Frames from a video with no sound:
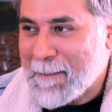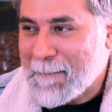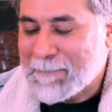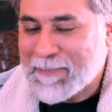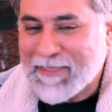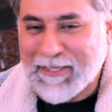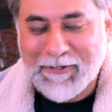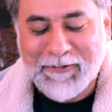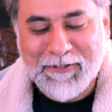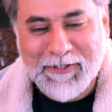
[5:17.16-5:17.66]

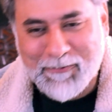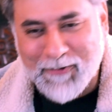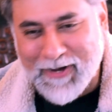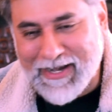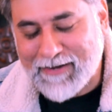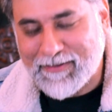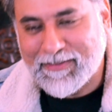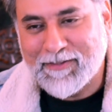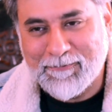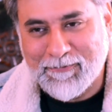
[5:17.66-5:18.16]

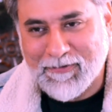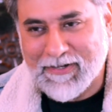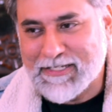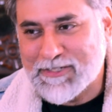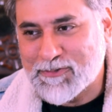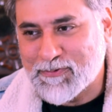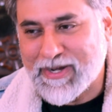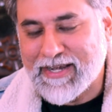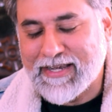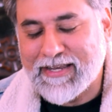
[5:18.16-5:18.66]
The
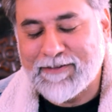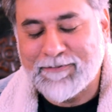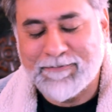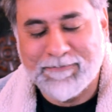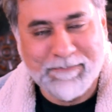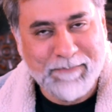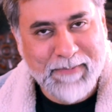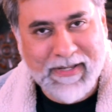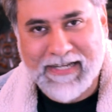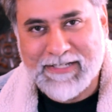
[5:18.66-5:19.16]
first 20
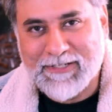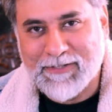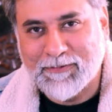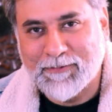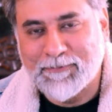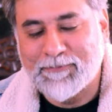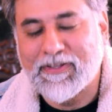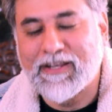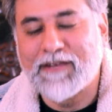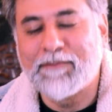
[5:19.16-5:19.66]
minutes of
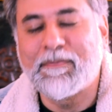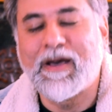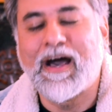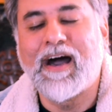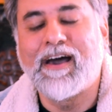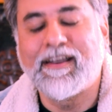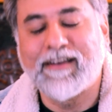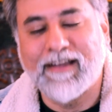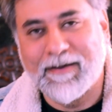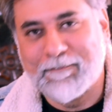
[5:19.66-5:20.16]
the film
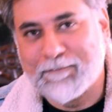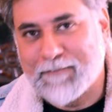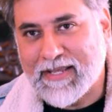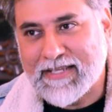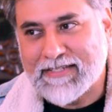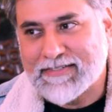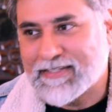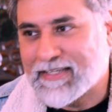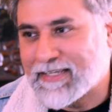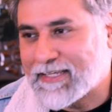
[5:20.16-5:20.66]
are
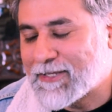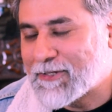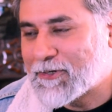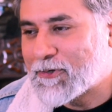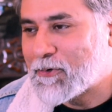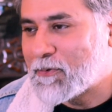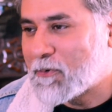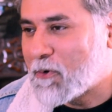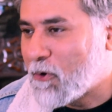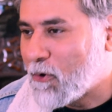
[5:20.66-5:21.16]
amazing.
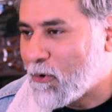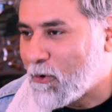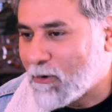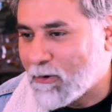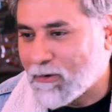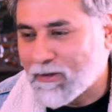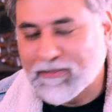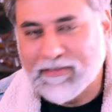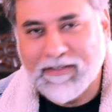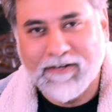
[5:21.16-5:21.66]

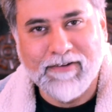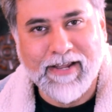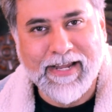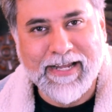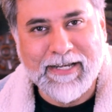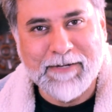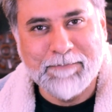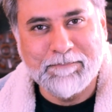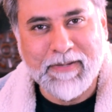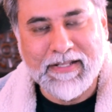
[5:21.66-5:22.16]
All the
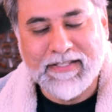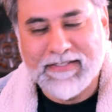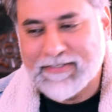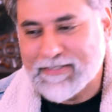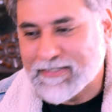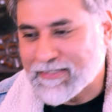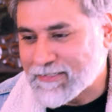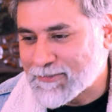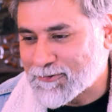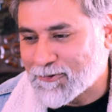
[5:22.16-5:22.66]
right
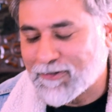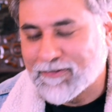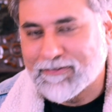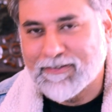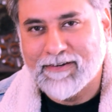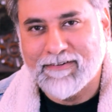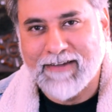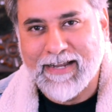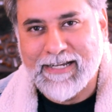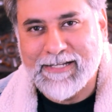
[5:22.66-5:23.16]
punches, all
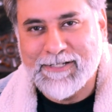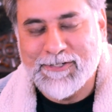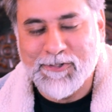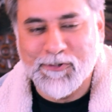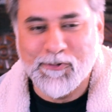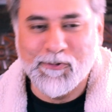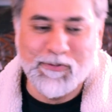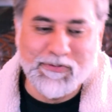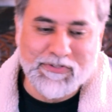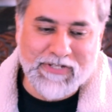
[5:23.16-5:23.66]
the right
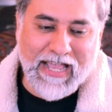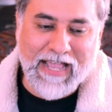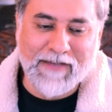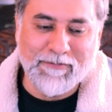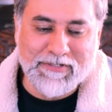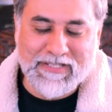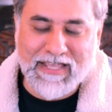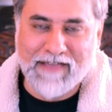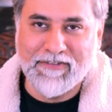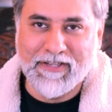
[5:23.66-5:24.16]
jokes. I
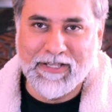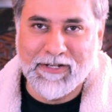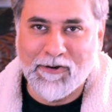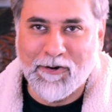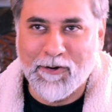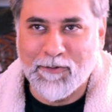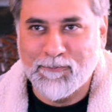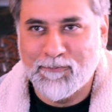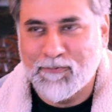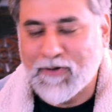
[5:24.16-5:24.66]
was having a
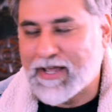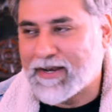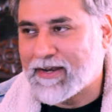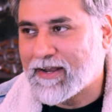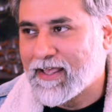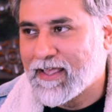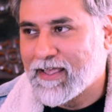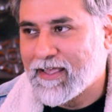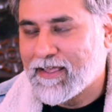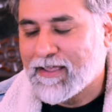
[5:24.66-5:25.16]
lot of fun.
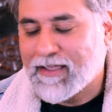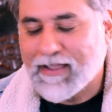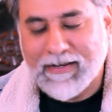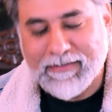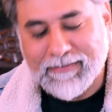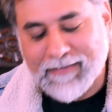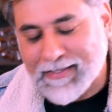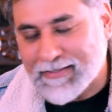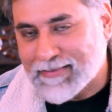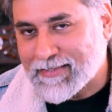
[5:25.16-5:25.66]

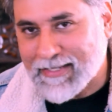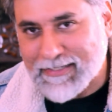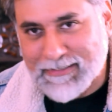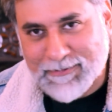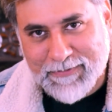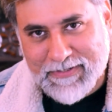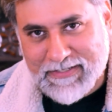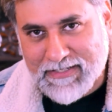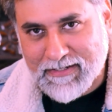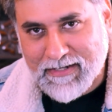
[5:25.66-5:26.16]
And then
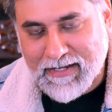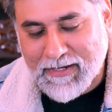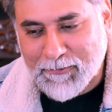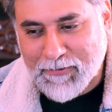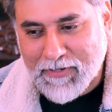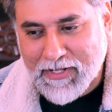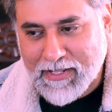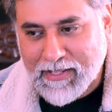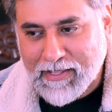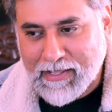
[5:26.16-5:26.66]
things fizzled
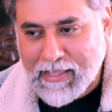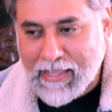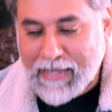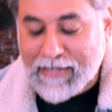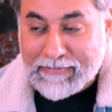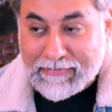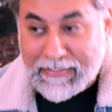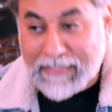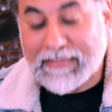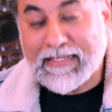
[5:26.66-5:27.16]
out.
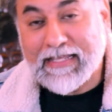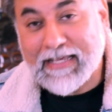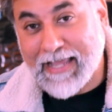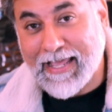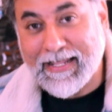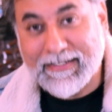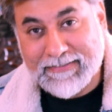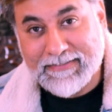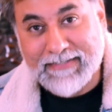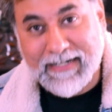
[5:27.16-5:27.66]
And then they
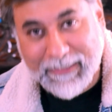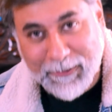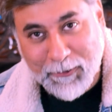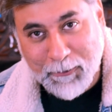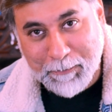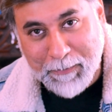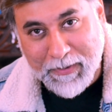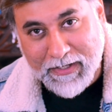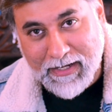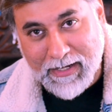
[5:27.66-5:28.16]
again started
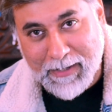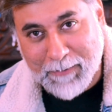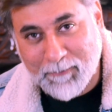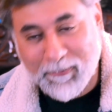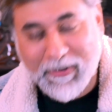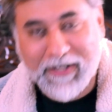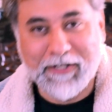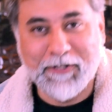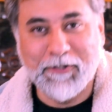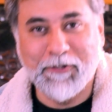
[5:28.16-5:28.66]
to pick up
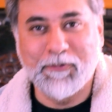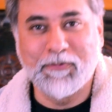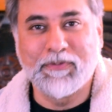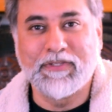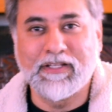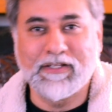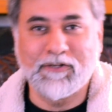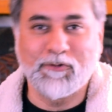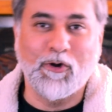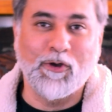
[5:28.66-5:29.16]
when,
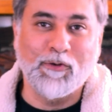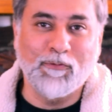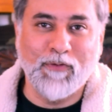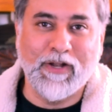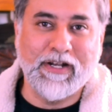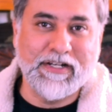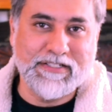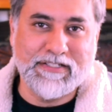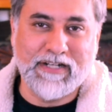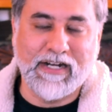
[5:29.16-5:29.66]
the
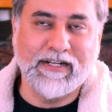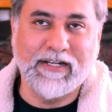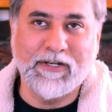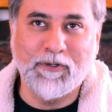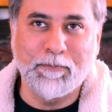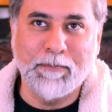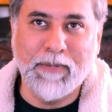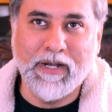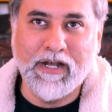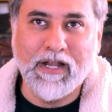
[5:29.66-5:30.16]
conflict started
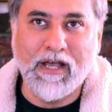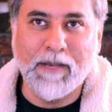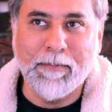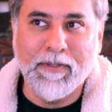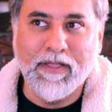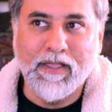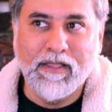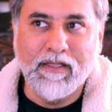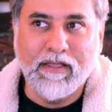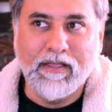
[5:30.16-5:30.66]
to build
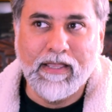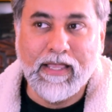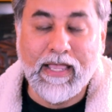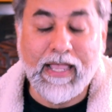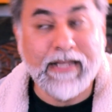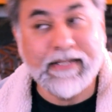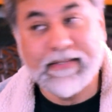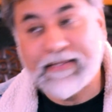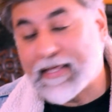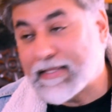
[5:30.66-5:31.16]
up.
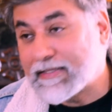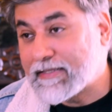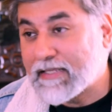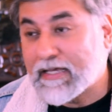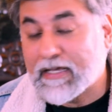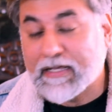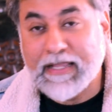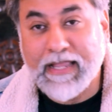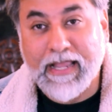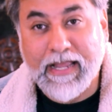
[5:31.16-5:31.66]
And then they
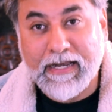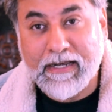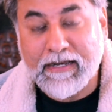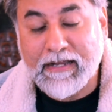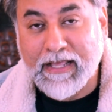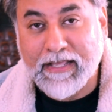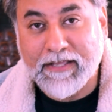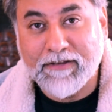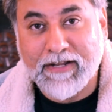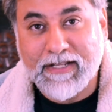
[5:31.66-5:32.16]
again
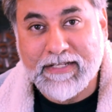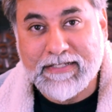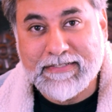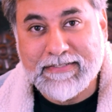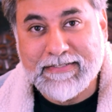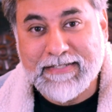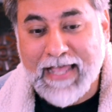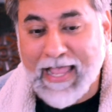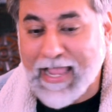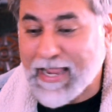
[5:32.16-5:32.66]

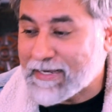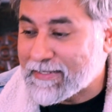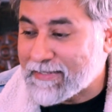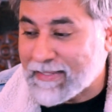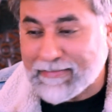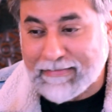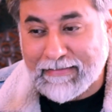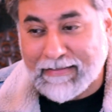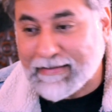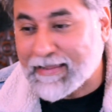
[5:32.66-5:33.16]
digress. And
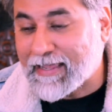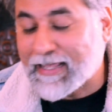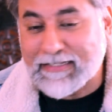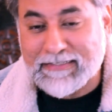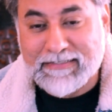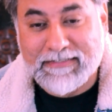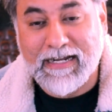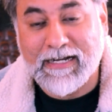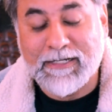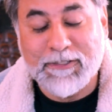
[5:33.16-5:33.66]
then they again
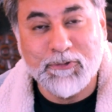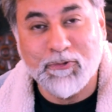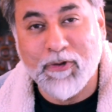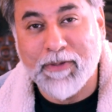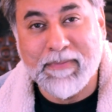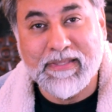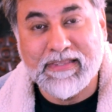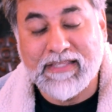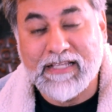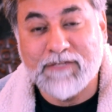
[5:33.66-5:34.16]
start
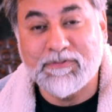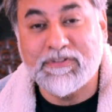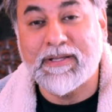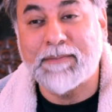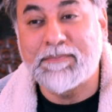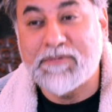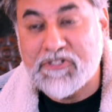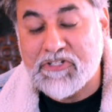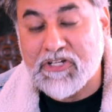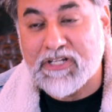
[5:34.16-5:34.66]
showing me things which
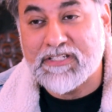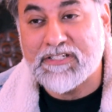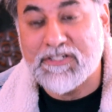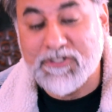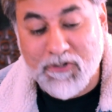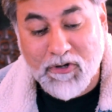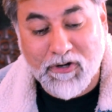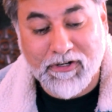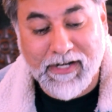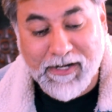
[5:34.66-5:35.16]
I'm just
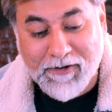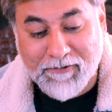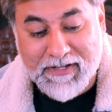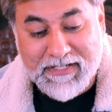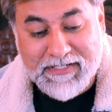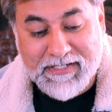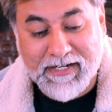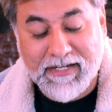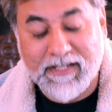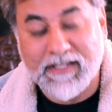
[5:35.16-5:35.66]
not
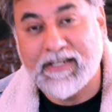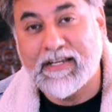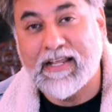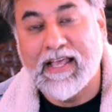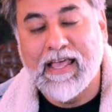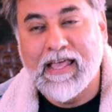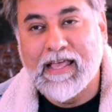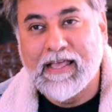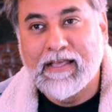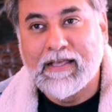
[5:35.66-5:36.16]
interested in
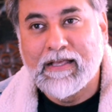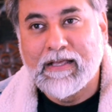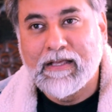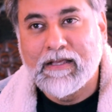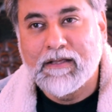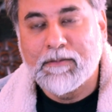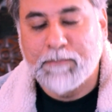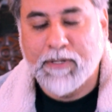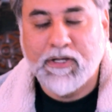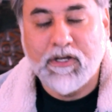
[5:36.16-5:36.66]

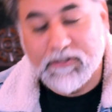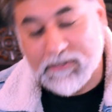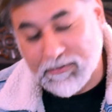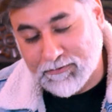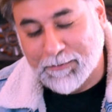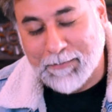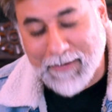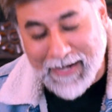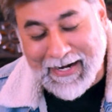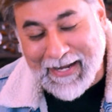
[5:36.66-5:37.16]
because
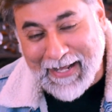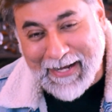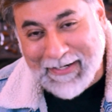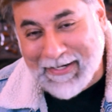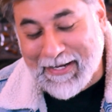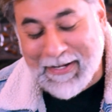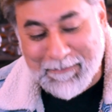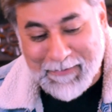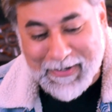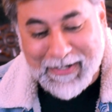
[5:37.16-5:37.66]
of the bad
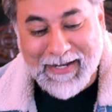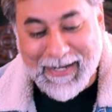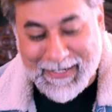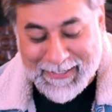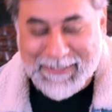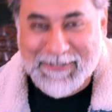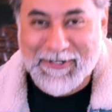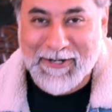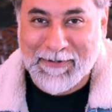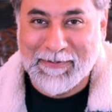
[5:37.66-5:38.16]
acting. But
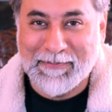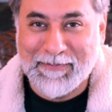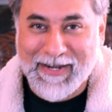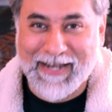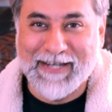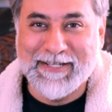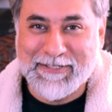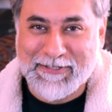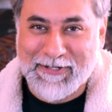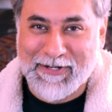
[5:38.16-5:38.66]
let's
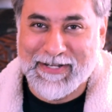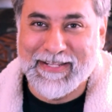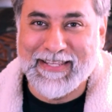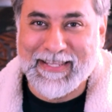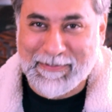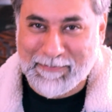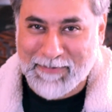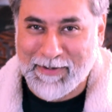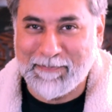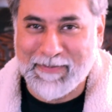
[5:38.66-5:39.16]
not
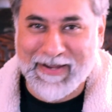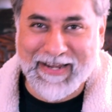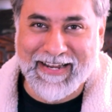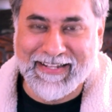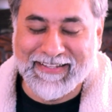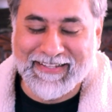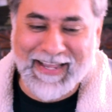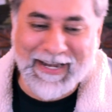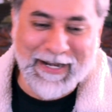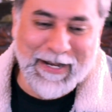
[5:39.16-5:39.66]
keep
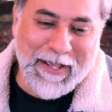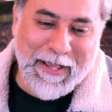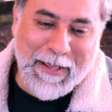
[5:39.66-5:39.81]
repeating that.